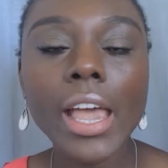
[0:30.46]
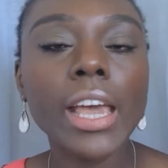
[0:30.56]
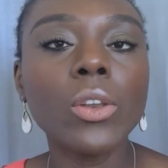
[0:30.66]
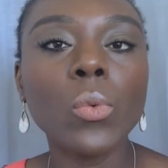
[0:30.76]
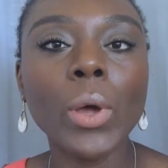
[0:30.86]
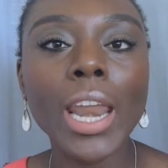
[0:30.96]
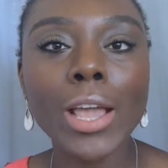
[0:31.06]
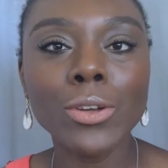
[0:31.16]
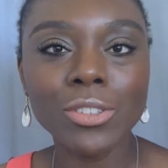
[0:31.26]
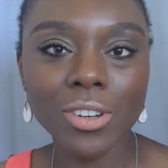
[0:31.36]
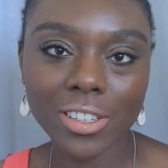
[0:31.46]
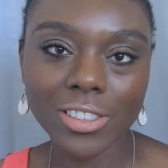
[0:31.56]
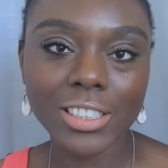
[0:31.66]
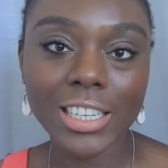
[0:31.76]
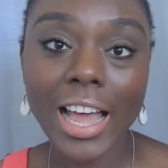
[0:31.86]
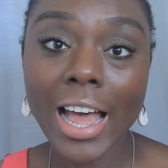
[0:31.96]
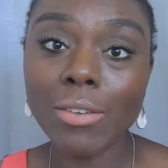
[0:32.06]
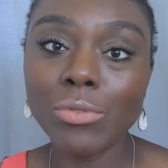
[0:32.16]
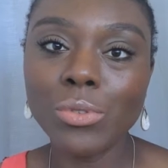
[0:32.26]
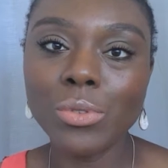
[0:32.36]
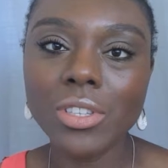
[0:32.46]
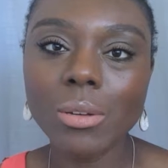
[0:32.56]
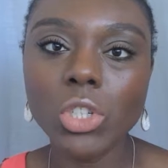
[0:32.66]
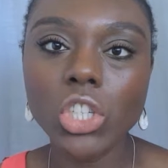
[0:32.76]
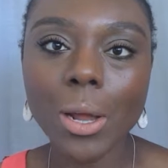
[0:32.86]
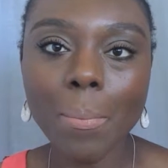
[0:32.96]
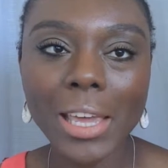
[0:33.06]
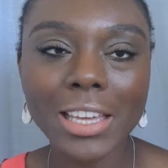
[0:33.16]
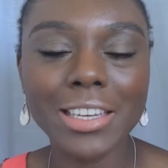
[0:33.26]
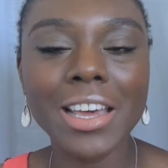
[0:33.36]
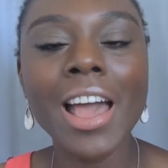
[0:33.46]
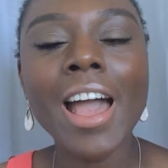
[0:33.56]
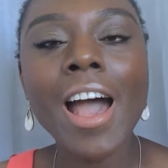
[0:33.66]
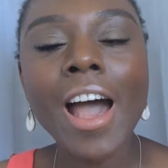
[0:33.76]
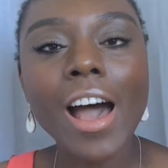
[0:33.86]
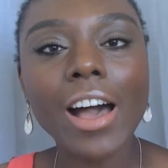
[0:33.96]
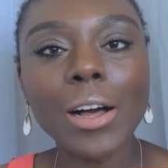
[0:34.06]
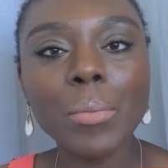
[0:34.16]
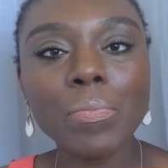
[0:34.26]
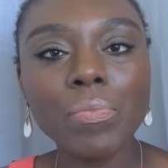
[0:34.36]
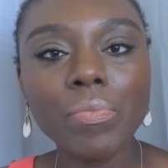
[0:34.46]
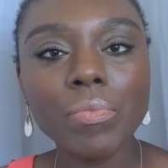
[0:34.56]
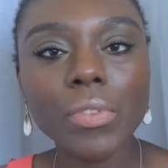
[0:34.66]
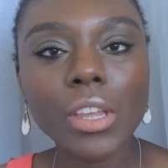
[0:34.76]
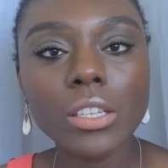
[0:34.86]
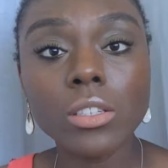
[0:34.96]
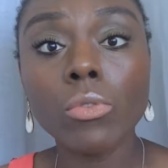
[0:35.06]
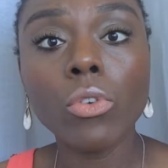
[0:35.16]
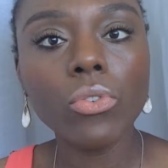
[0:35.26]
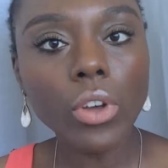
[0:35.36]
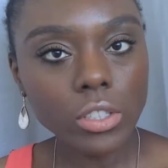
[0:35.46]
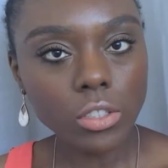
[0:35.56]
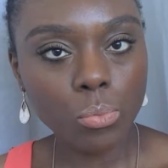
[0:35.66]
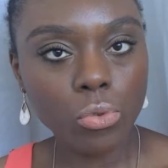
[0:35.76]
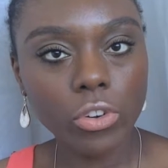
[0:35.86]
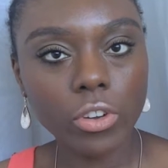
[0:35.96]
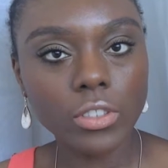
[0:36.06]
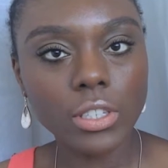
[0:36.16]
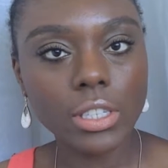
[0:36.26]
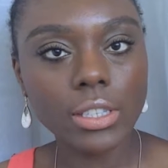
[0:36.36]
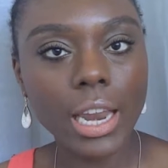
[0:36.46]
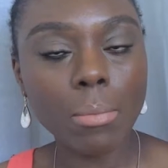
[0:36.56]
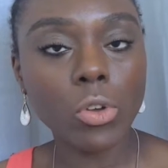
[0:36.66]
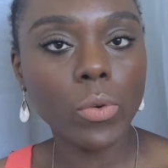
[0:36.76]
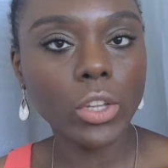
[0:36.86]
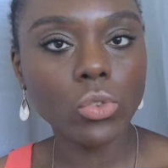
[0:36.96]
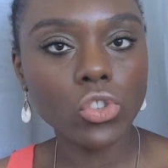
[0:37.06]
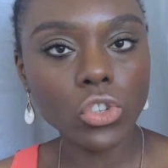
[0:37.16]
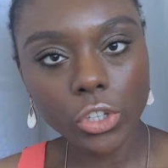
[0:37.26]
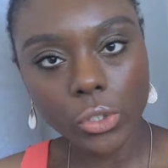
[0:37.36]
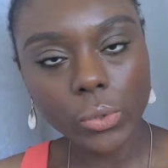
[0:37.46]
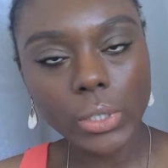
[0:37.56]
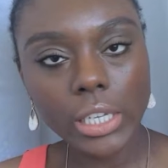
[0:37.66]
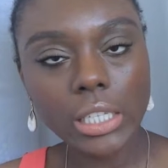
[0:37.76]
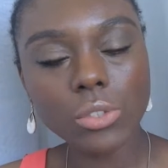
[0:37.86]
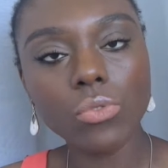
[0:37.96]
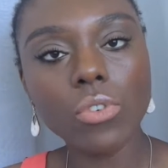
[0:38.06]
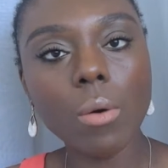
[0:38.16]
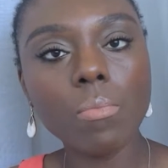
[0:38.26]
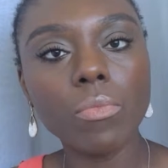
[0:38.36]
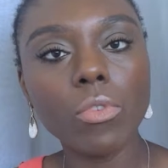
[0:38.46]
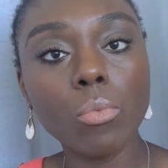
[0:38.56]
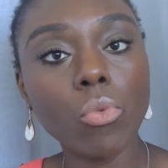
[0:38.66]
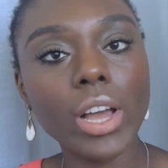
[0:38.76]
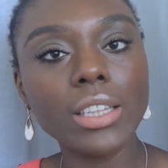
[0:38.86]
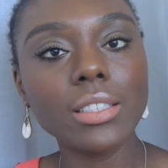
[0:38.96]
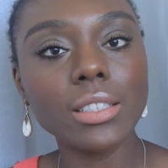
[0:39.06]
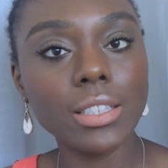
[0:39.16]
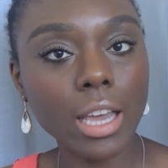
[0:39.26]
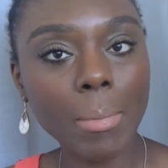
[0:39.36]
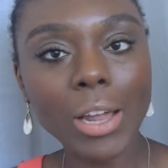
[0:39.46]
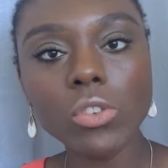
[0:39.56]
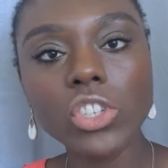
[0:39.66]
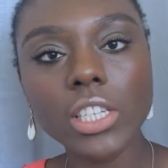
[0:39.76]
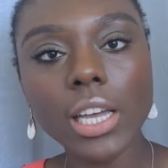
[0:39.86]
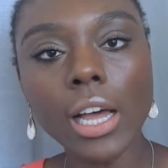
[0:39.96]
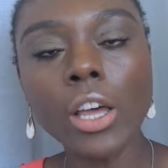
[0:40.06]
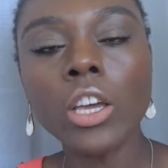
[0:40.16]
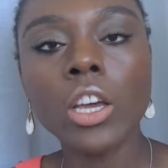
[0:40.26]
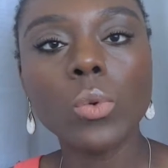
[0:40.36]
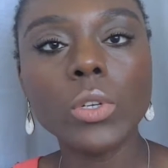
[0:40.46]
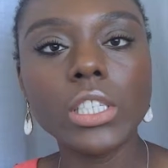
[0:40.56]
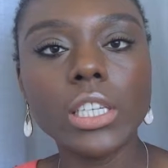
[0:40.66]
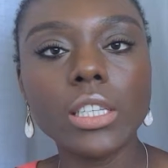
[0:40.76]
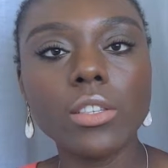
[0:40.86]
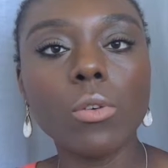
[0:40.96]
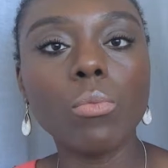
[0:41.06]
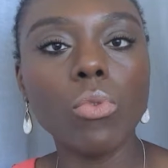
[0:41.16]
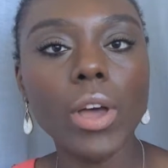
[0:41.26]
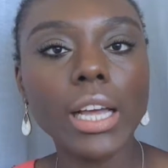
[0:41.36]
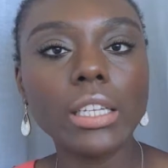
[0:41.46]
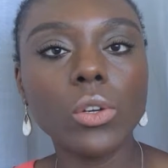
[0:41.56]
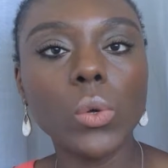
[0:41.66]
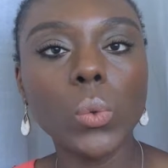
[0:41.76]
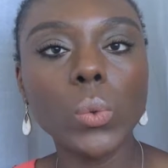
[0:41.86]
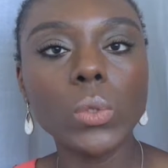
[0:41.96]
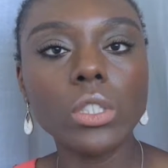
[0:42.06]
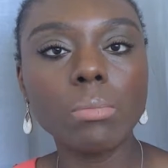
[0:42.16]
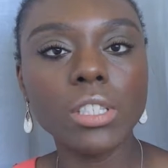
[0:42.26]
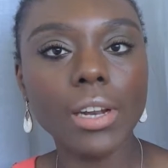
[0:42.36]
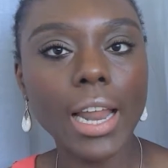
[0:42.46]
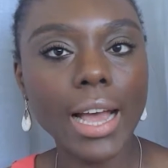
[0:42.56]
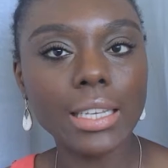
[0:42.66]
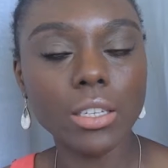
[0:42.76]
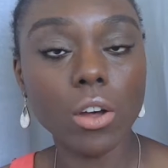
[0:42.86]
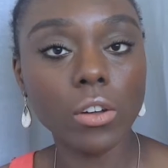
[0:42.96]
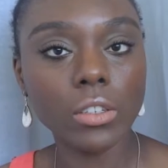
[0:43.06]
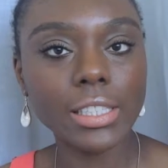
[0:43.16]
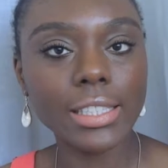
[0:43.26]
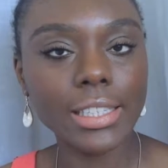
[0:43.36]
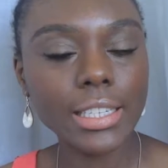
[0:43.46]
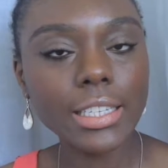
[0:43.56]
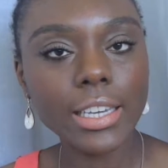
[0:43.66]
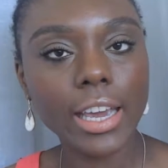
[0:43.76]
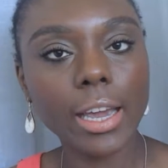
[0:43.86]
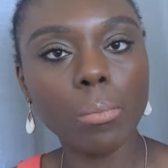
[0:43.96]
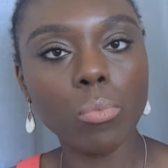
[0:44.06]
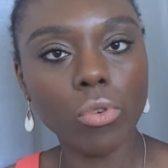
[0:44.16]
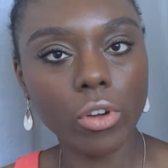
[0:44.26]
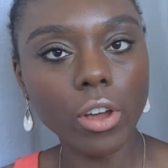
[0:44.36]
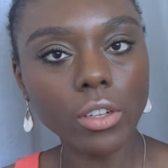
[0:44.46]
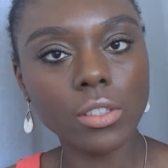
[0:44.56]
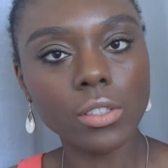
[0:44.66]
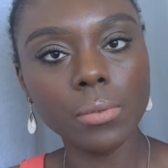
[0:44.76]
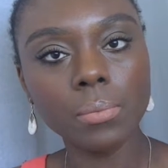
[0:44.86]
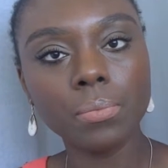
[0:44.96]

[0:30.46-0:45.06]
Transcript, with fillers: and when I go to London I have to do some shopping. Um, so the first product that I'm going to show you is from the brand Dermalogica, which is a brand who specialized on skincare products,